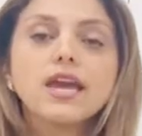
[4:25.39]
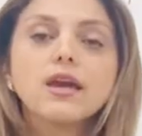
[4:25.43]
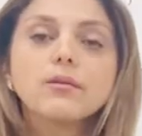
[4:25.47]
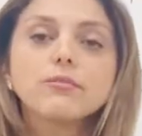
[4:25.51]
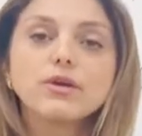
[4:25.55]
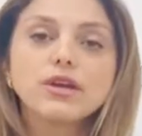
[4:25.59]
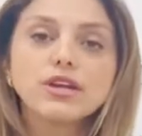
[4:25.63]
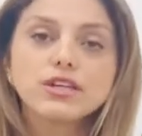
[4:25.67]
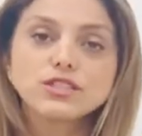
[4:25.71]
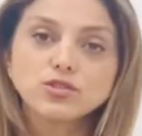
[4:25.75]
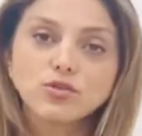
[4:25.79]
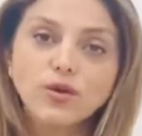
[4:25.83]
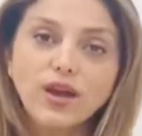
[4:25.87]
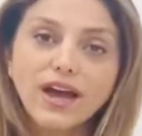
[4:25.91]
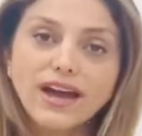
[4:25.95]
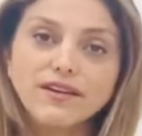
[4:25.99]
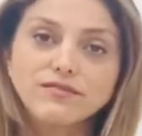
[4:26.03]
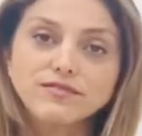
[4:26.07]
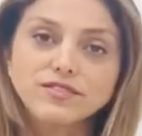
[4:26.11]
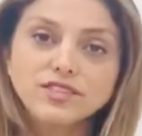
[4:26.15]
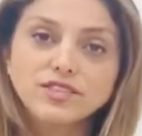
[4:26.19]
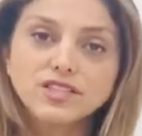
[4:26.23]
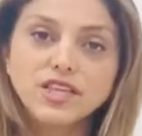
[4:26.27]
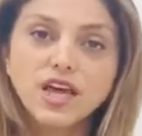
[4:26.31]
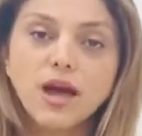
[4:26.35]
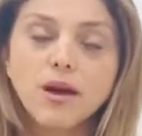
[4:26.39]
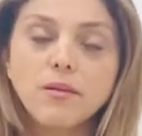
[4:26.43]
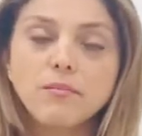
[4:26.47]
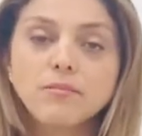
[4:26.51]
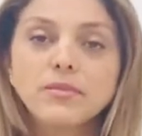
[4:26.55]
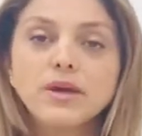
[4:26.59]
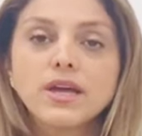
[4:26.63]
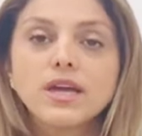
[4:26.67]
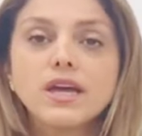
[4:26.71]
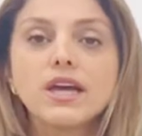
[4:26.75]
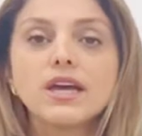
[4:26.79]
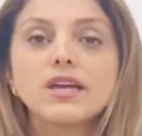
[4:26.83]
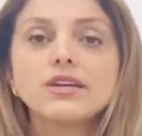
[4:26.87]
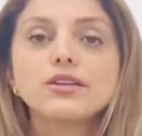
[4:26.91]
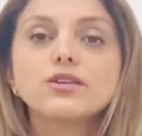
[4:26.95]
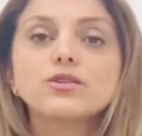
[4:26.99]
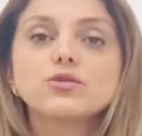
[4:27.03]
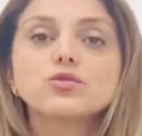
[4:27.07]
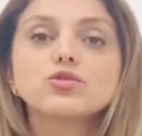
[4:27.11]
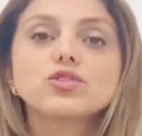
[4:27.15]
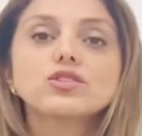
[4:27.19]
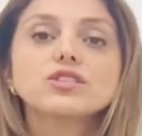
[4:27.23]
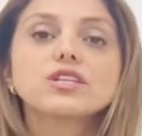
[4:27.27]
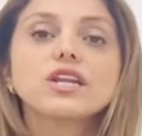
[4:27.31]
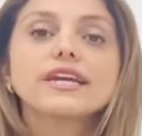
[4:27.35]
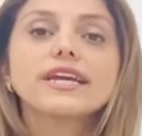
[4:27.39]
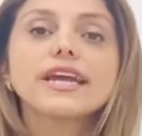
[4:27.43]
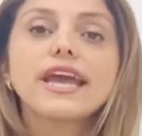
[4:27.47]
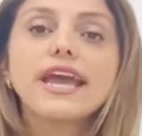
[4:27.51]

because you have some, you know, just like